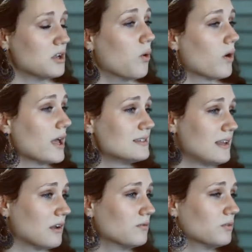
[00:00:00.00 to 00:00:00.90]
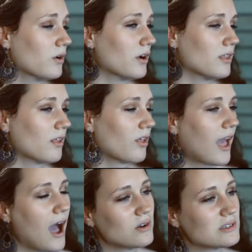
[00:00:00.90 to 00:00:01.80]
I know what I stand for, and they're like,
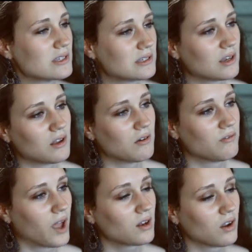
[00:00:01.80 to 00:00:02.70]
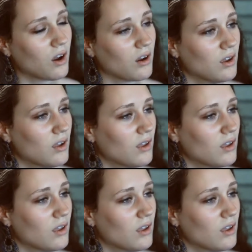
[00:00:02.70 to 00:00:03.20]
how is this gonna affect her?